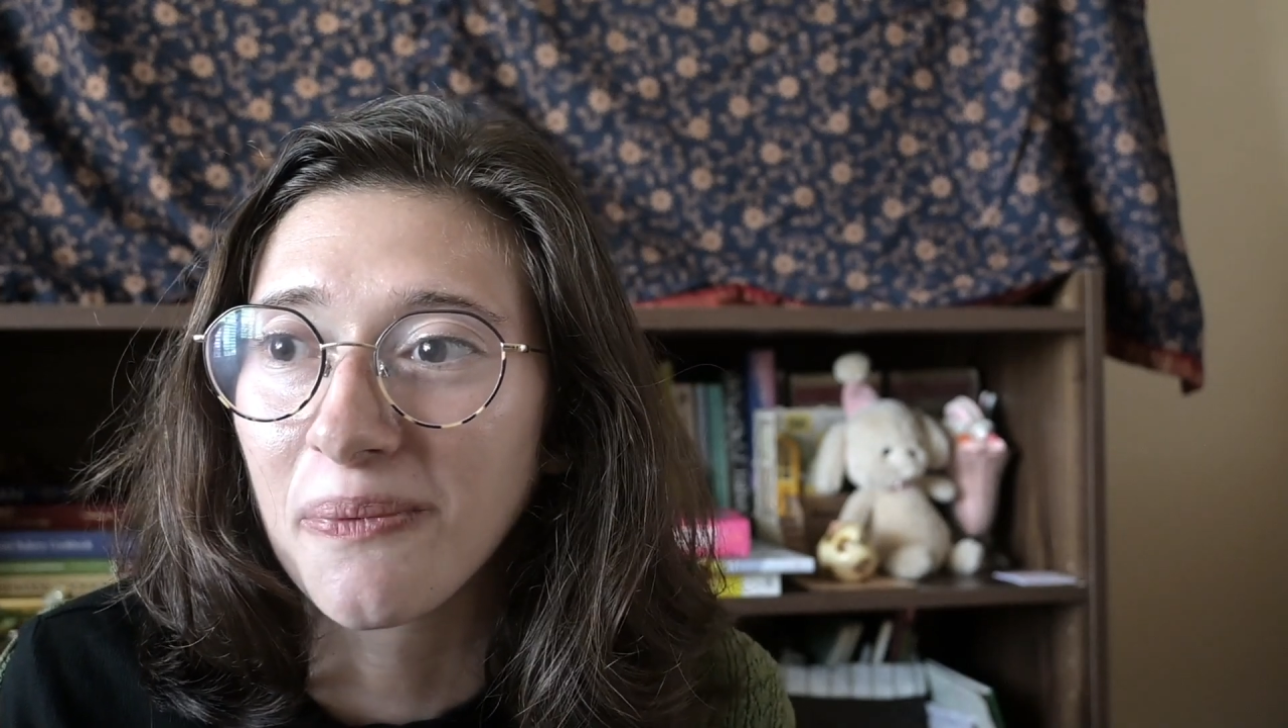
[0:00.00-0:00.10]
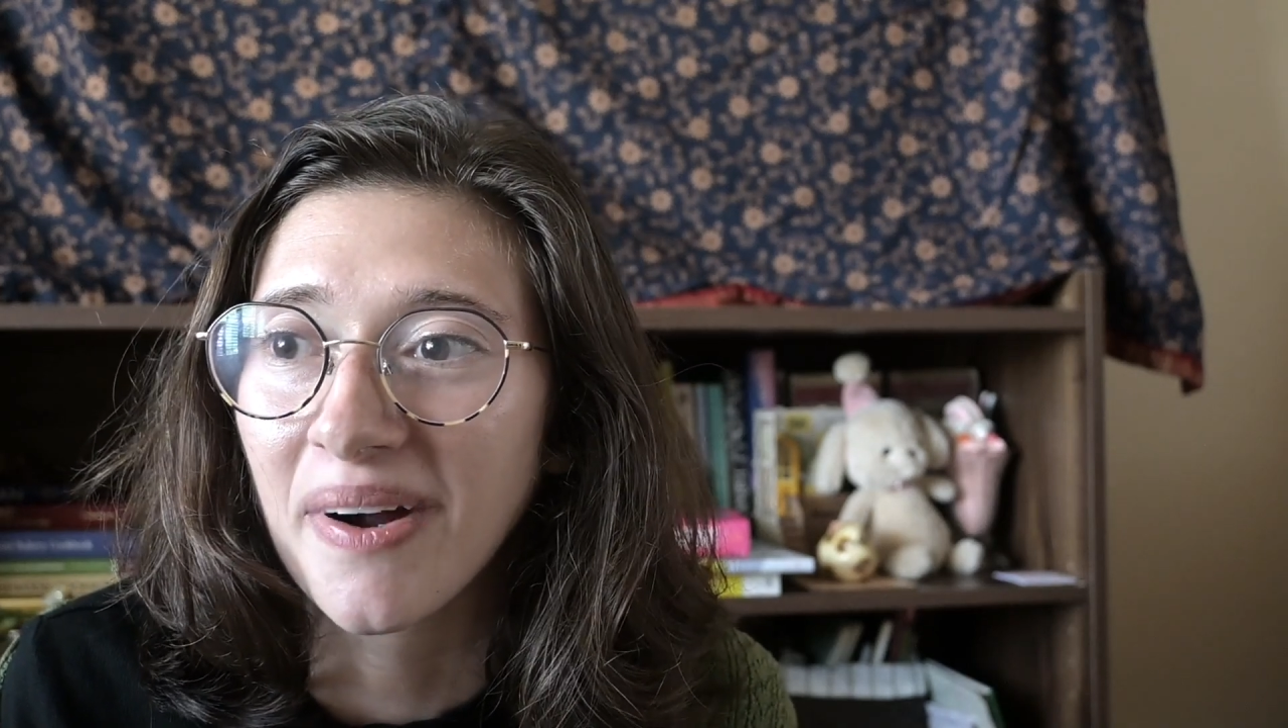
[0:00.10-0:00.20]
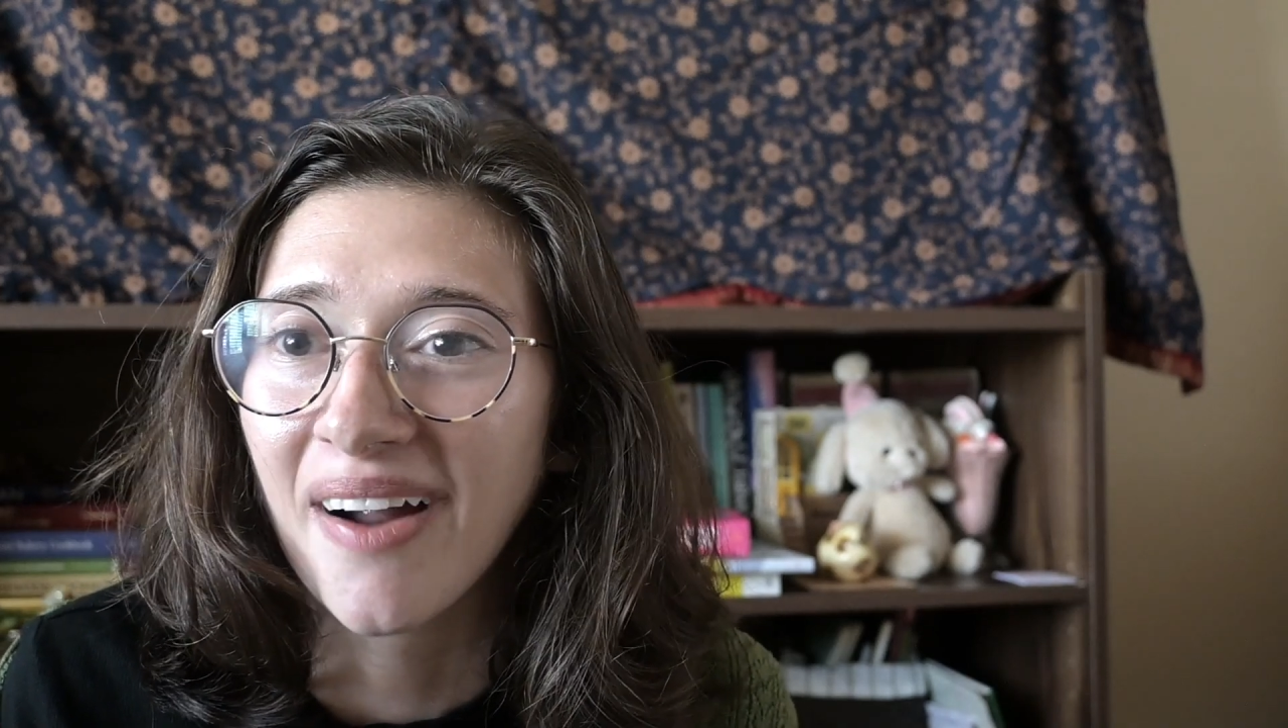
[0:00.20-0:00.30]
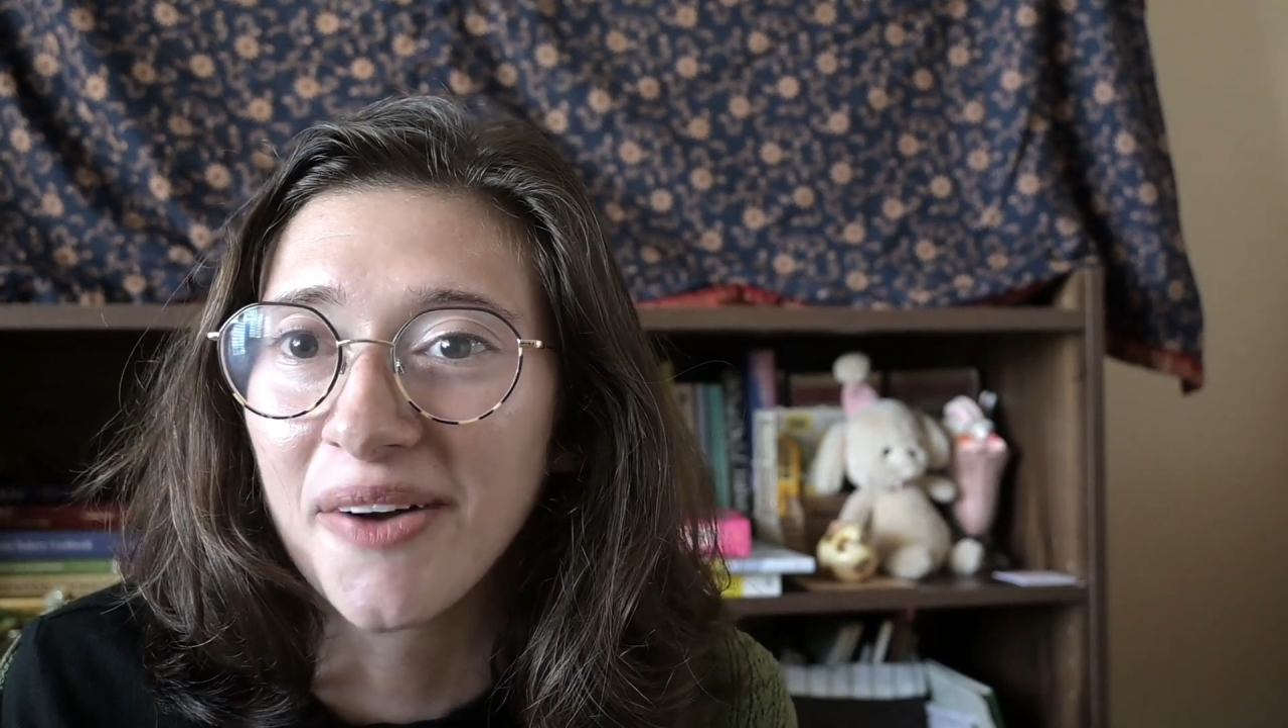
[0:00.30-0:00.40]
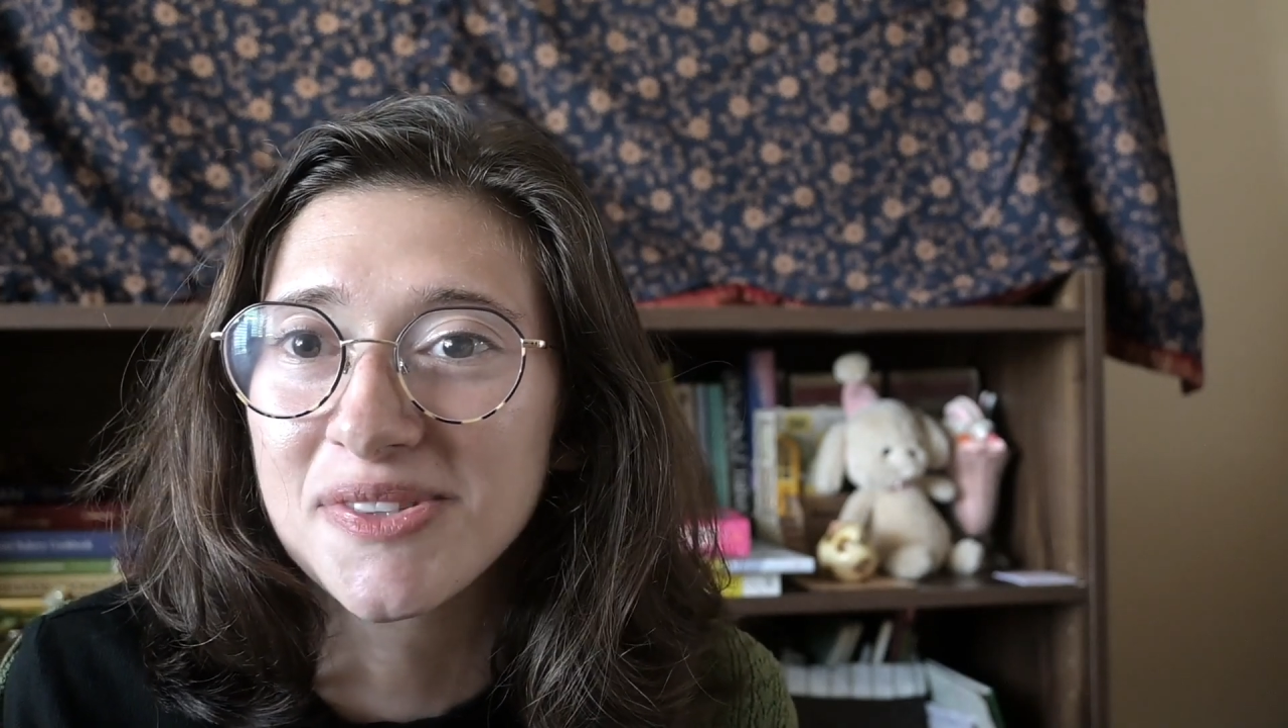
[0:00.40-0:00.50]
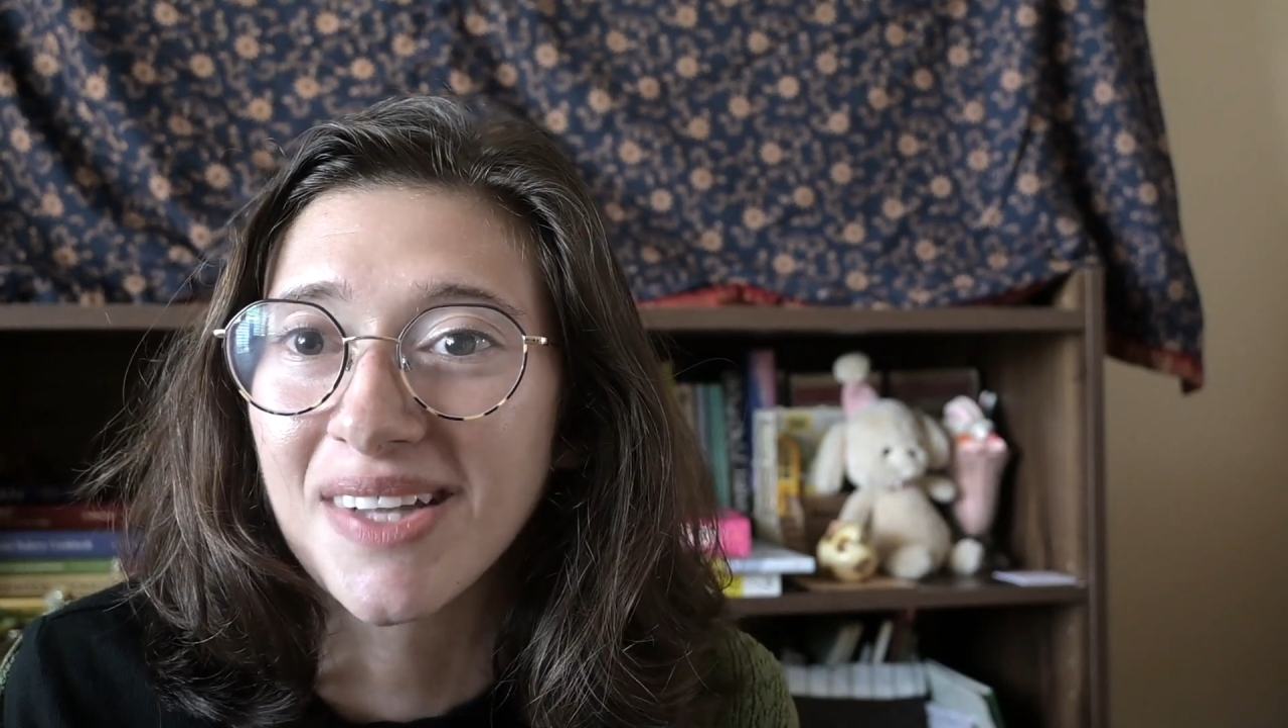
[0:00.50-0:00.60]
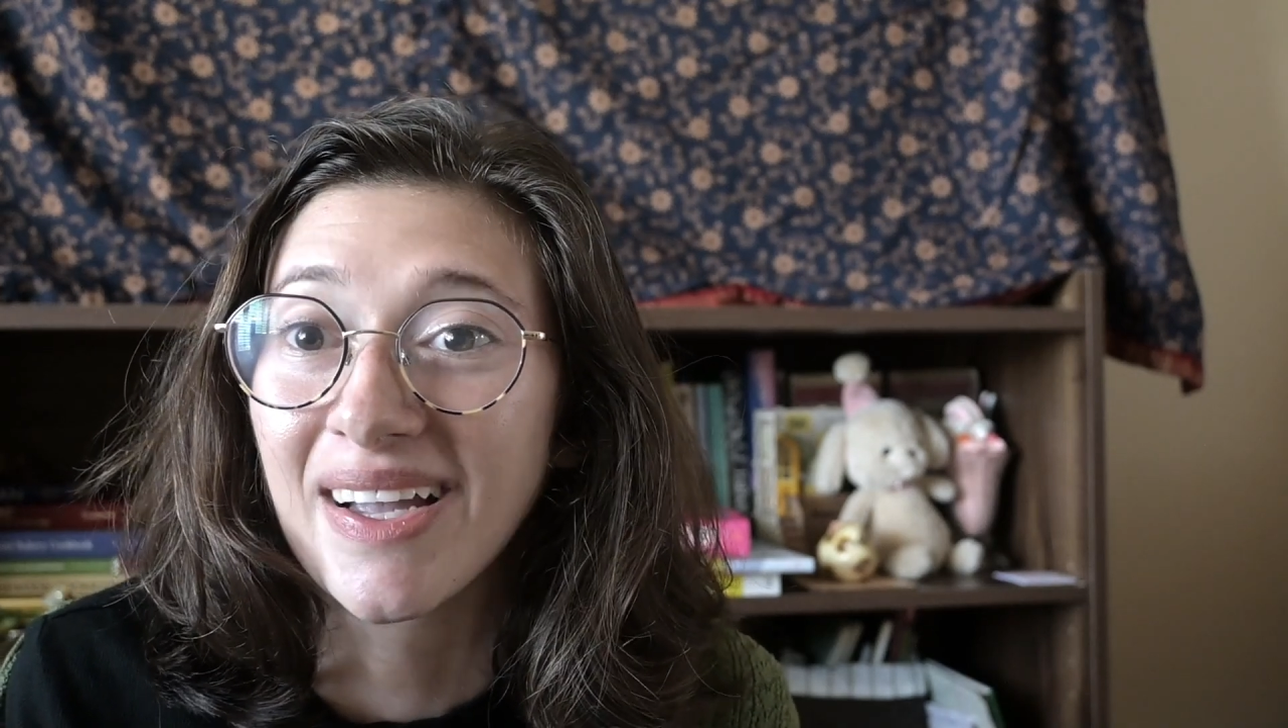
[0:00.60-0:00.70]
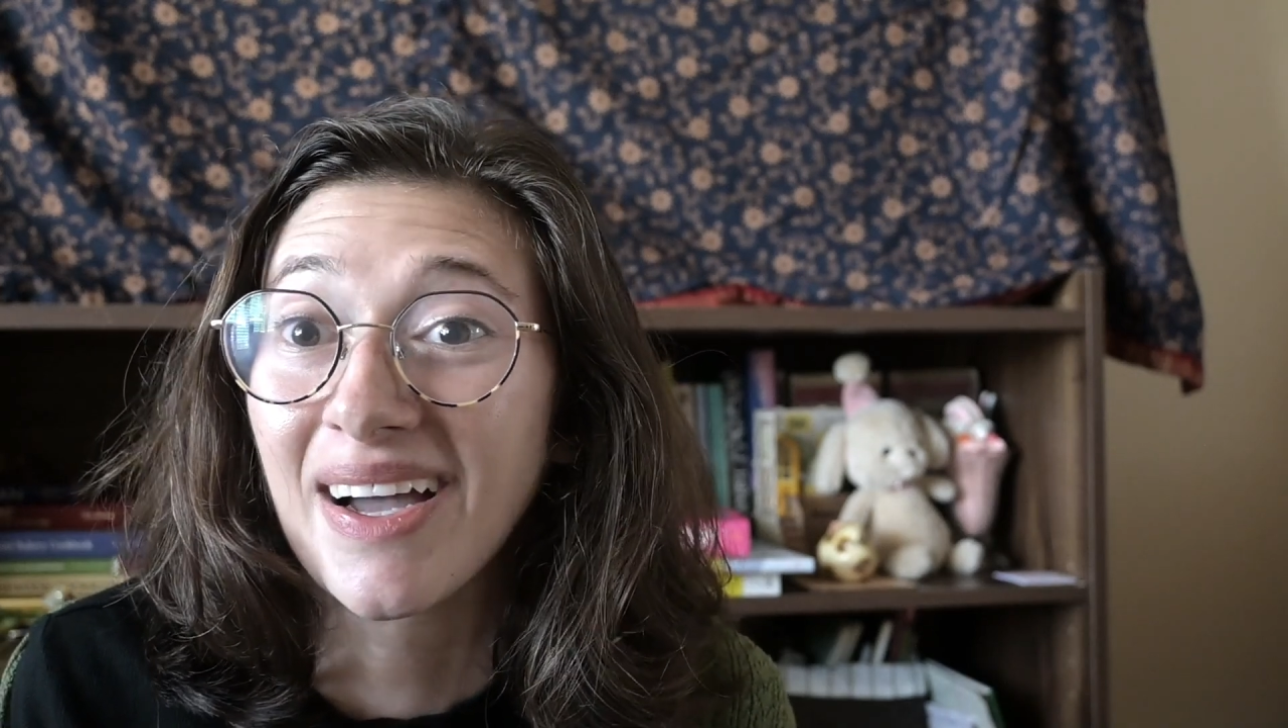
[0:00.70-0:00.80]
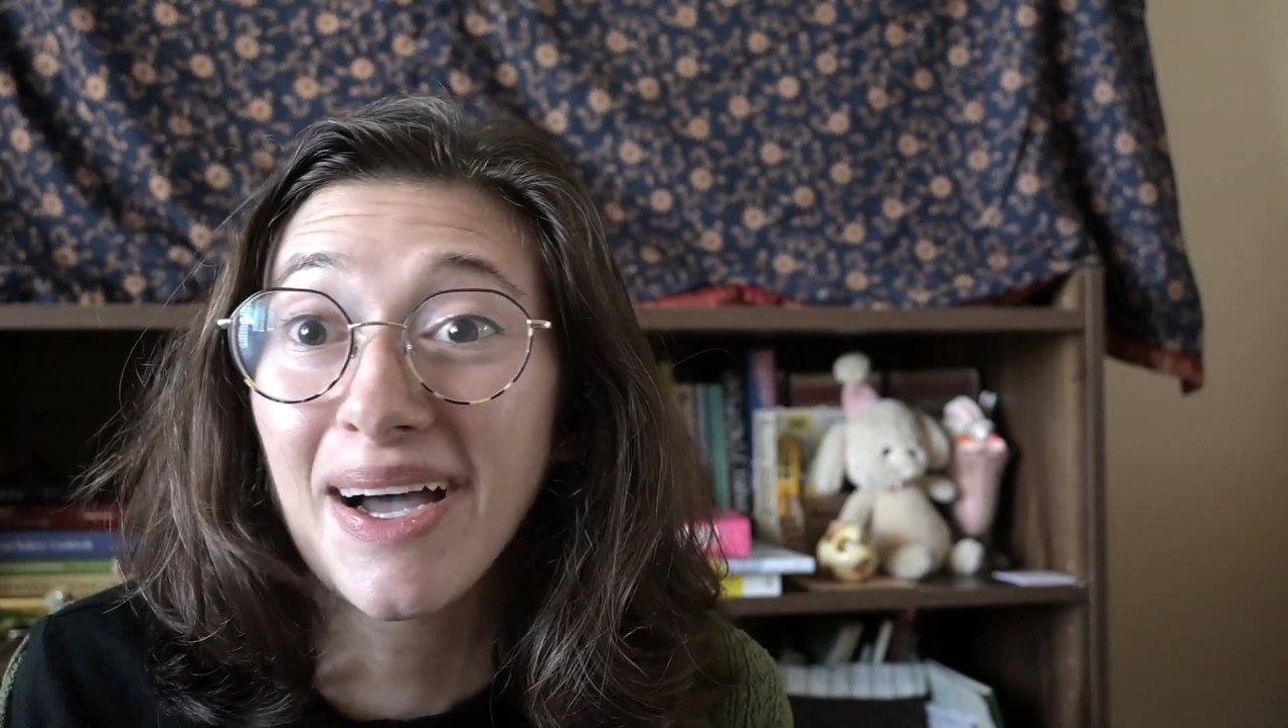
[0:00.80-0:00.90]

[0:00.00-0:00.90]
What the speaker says: where I was like,